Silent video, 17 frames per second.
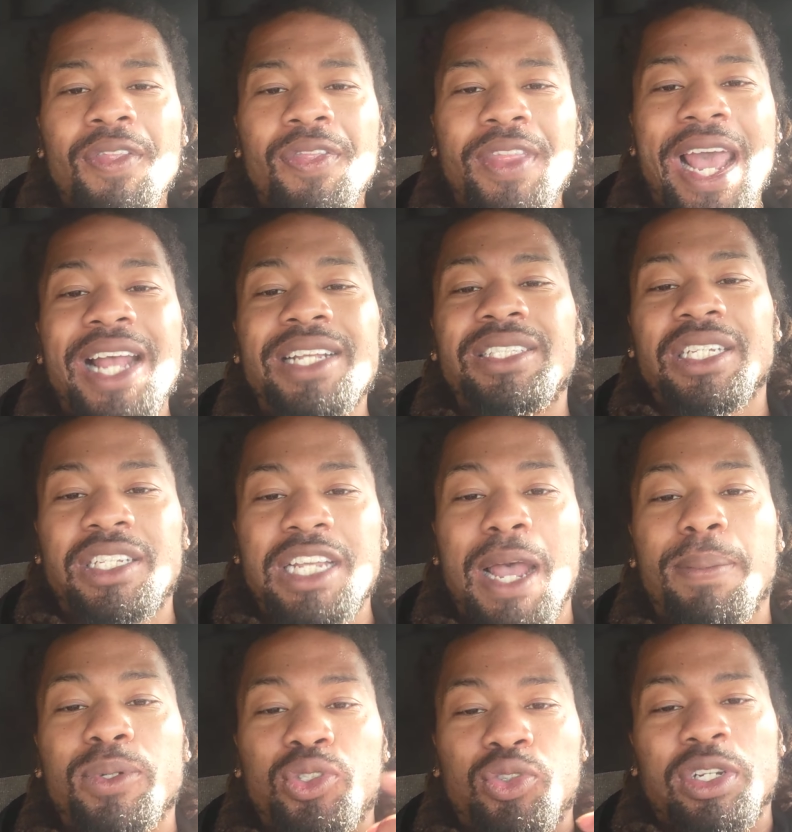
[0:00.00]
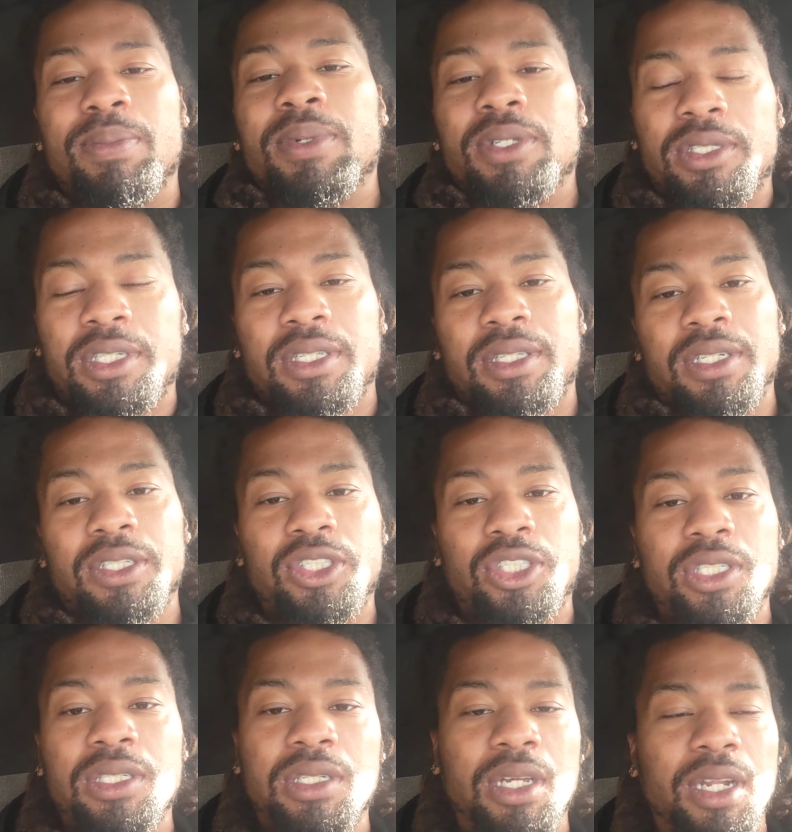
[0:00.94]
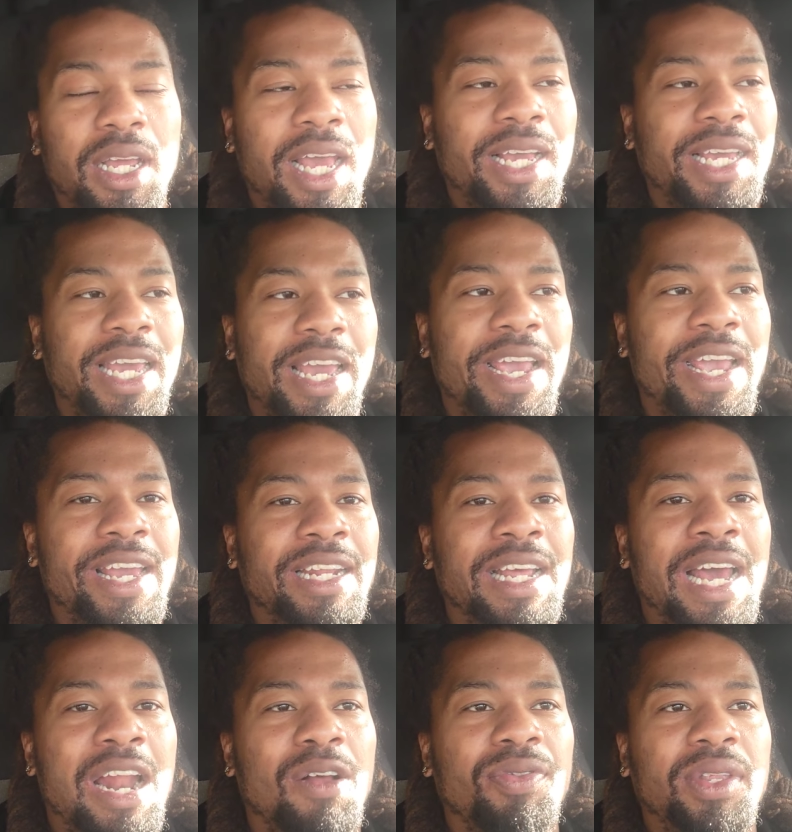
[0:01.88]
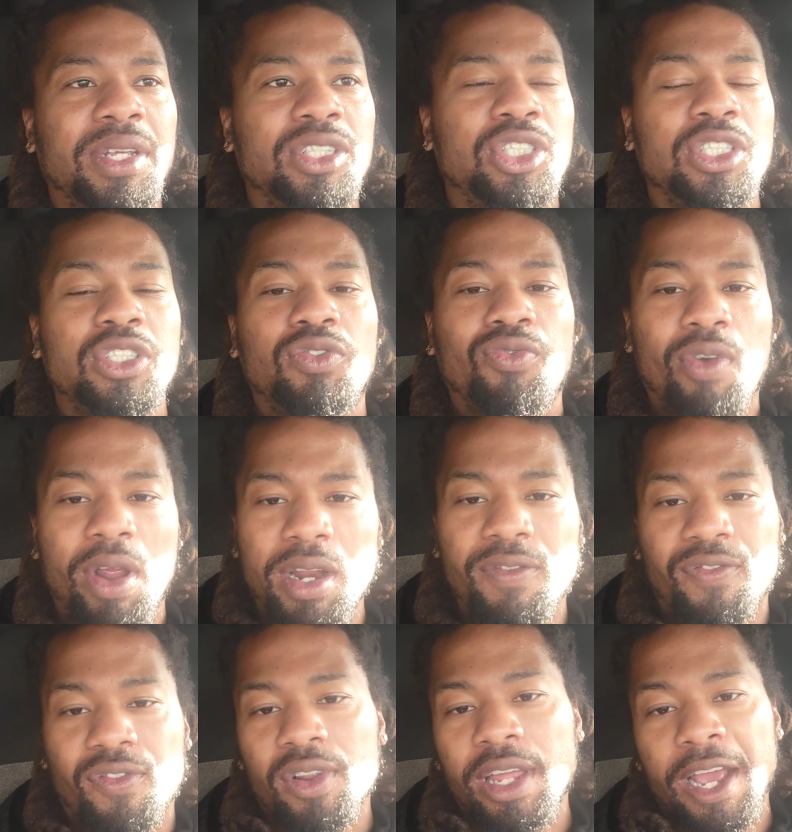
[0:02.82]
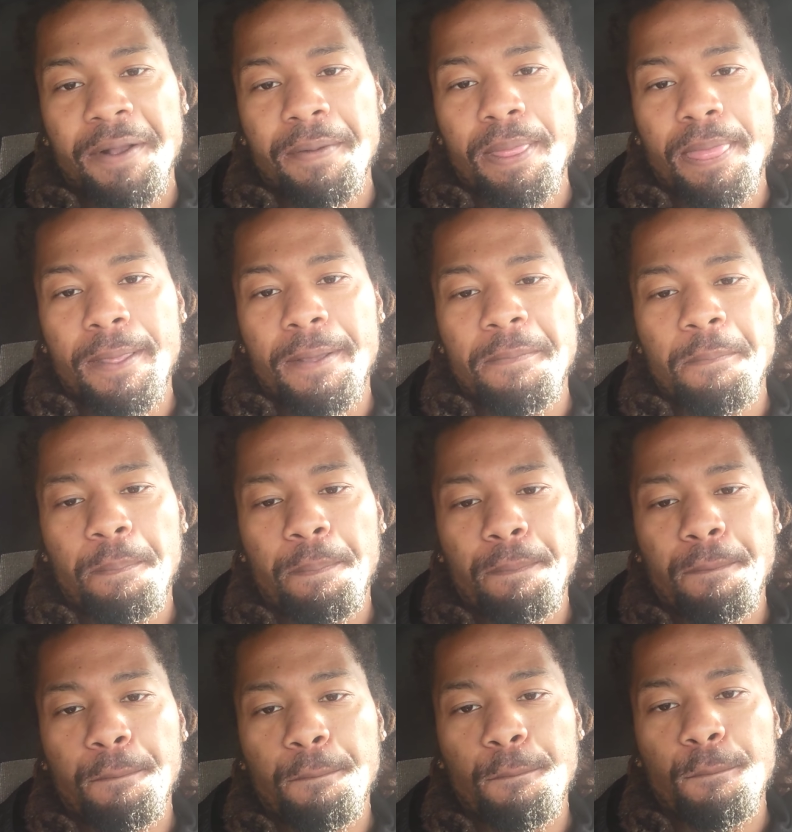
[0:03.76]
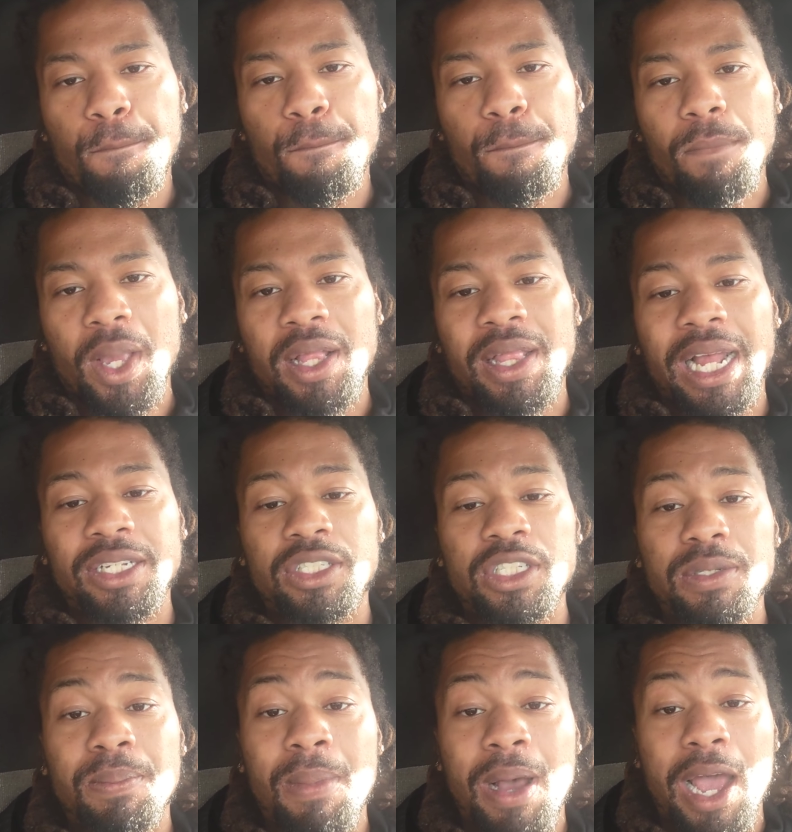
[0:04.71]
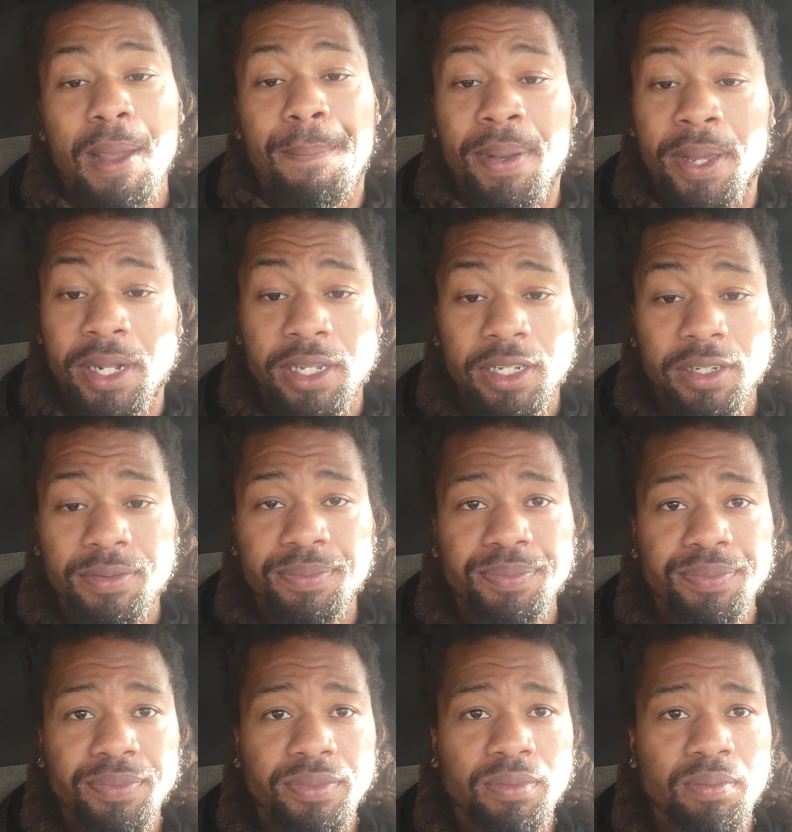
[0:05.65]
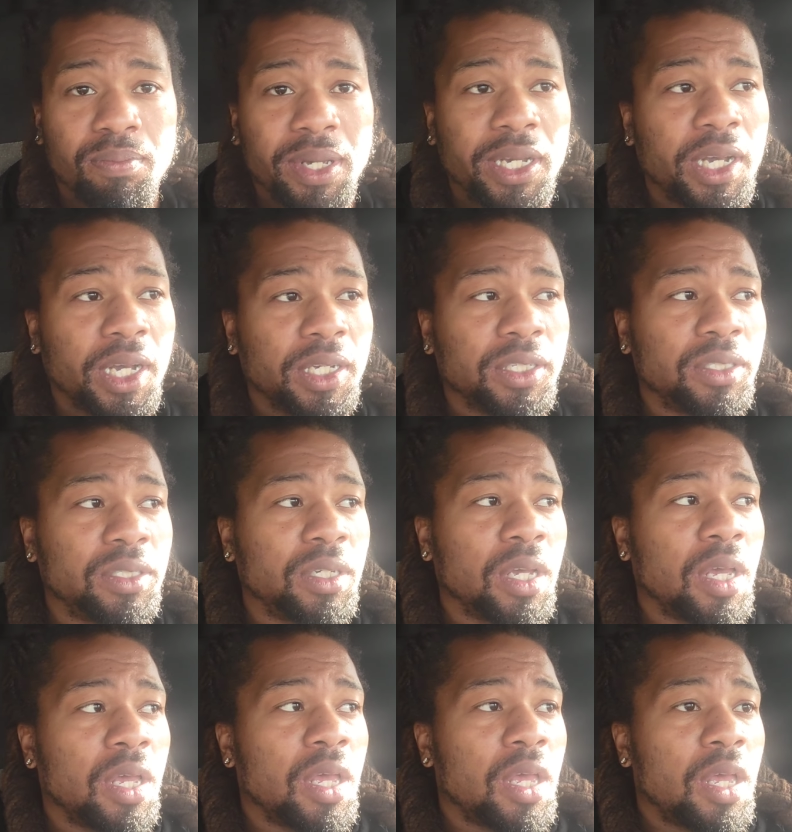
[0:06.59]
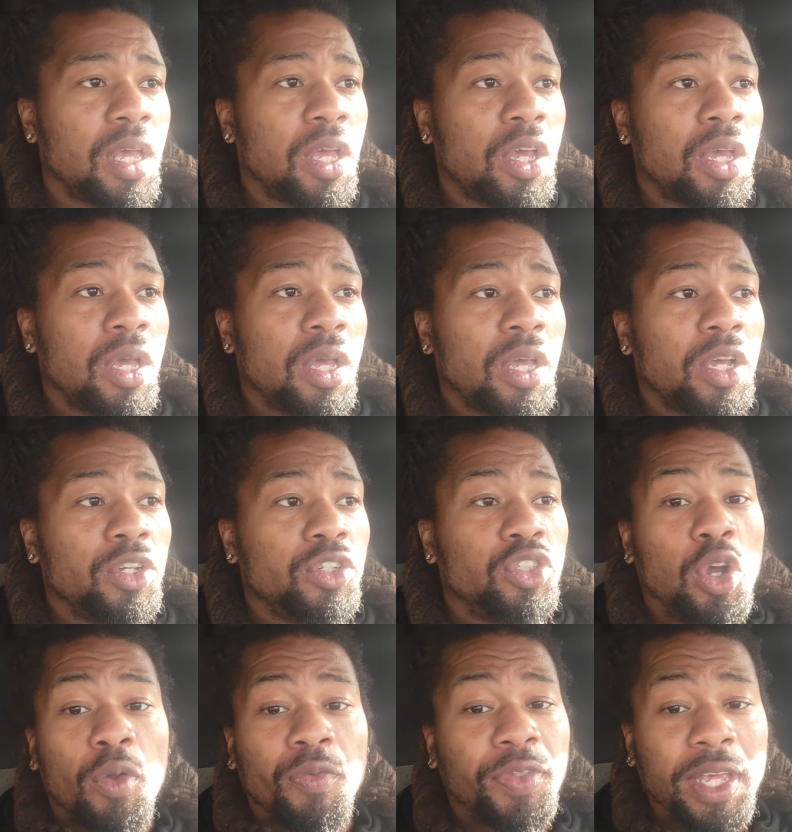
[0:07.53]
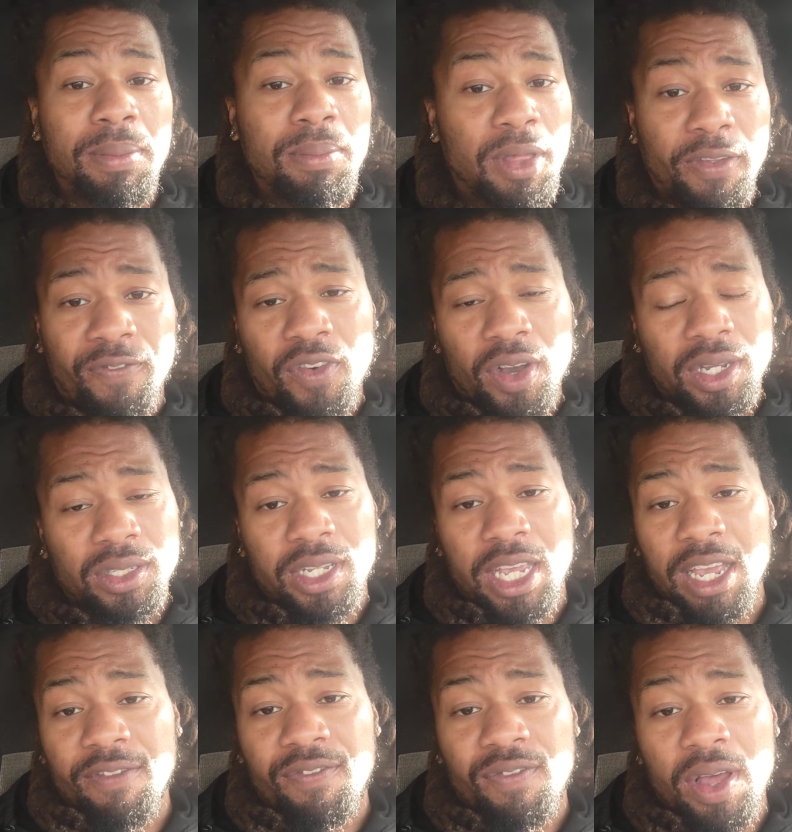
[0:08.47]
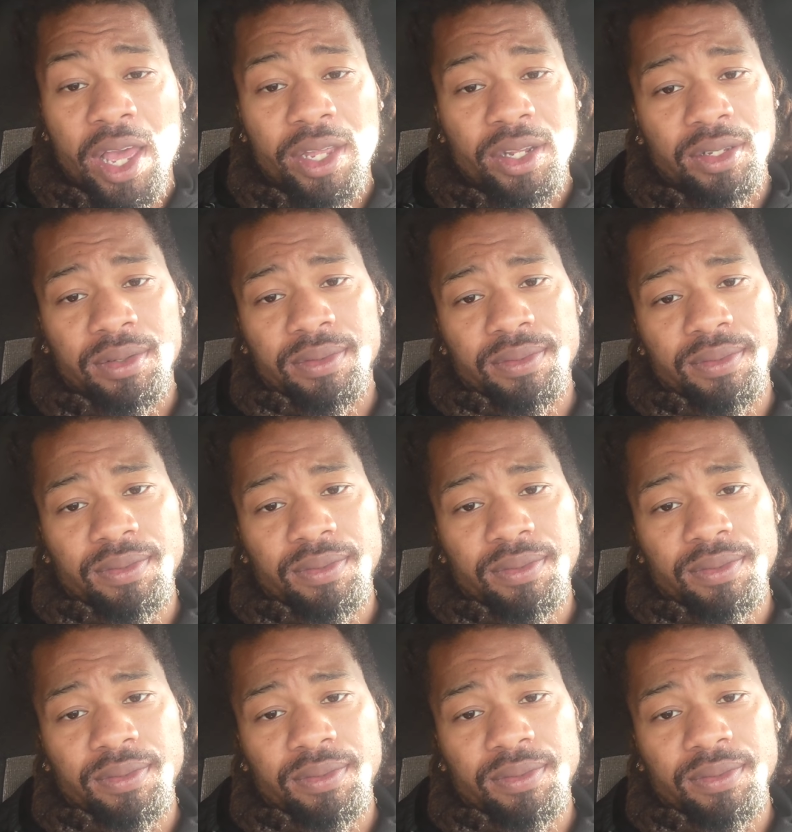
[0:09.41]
That's the type of treatment Cynthia G is gonna get, and I don't think she's ready for that. That's just my opinion, because don't think motherfuckers can't find you.